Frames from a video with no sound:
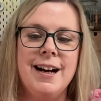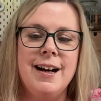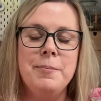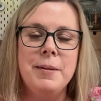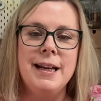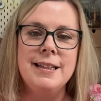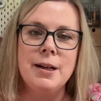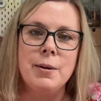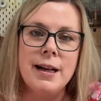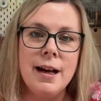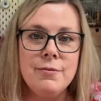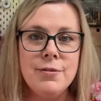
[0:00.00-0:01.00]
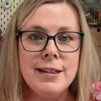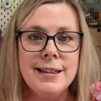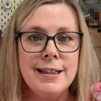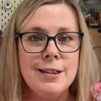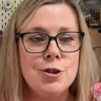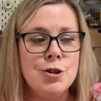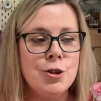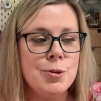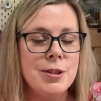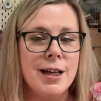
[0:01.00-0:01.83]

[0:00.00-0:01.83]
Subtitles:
now I can't find the little shoes.